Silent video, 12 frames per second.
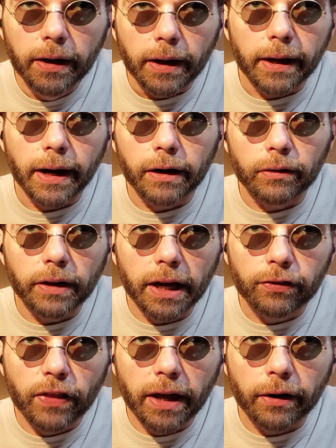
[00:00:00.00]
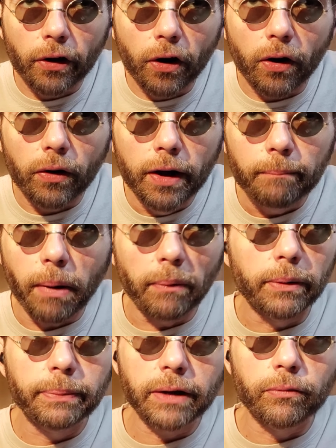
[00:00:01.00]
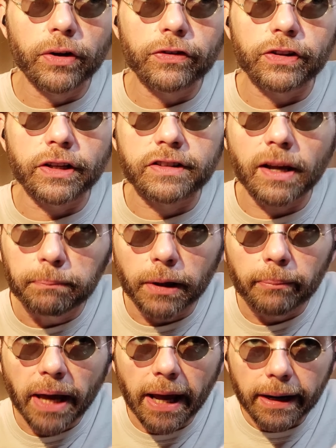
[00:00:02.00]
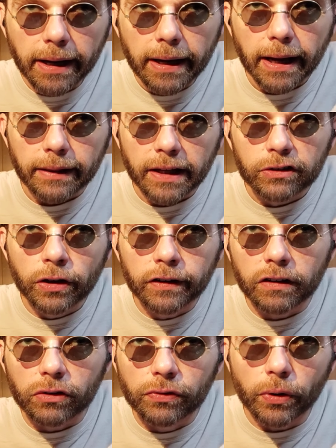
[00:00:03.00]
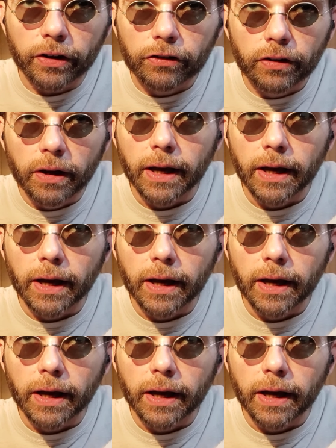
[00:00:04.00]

And I don't like that at all. Bumblebee was the diplomat, and they took his voice.